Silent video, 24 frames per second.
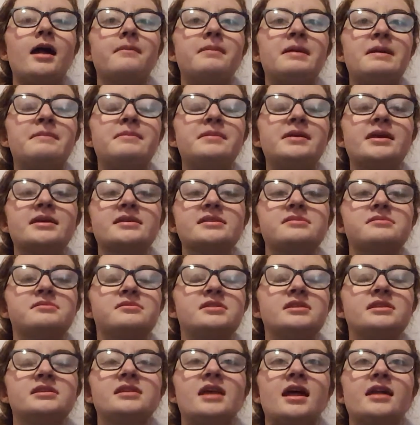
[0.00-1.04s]
PBS,
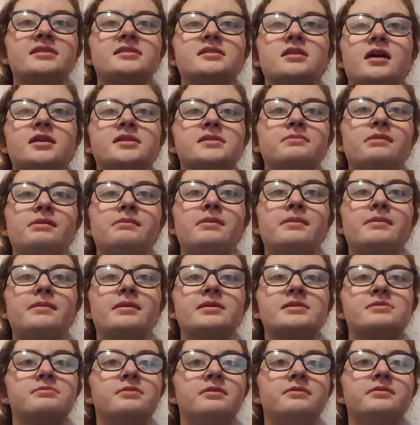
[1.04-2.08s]
that's not something
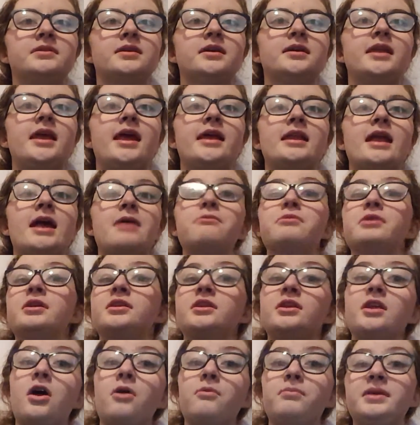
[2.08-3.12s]
PBS would have done. And I
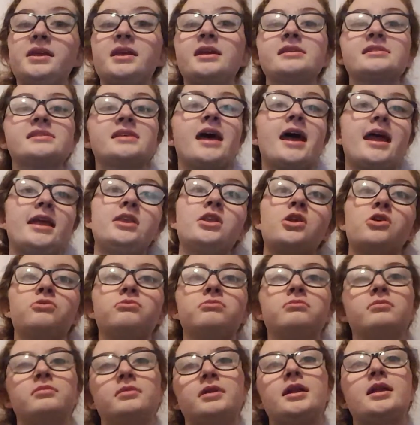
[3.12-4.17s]
would know, because I know.
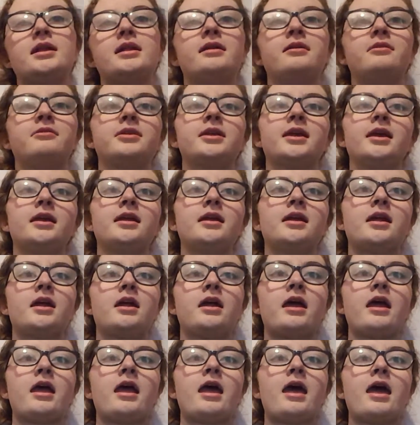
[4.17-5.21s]
Okay.
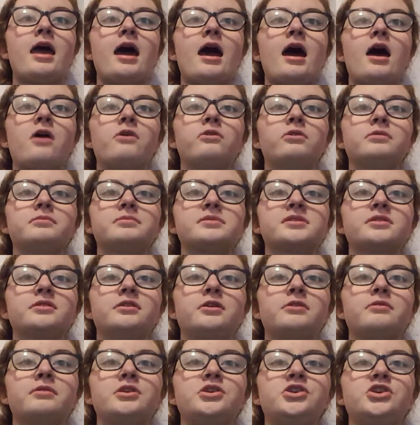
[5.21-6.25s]
How old was
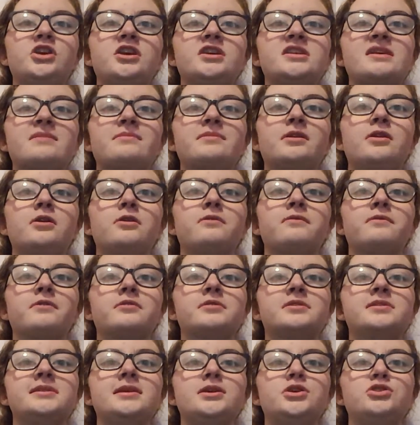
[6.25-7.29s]
low when she accepted her
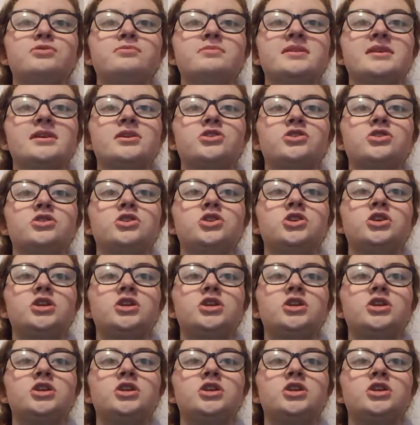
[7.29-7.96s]
first teaching position?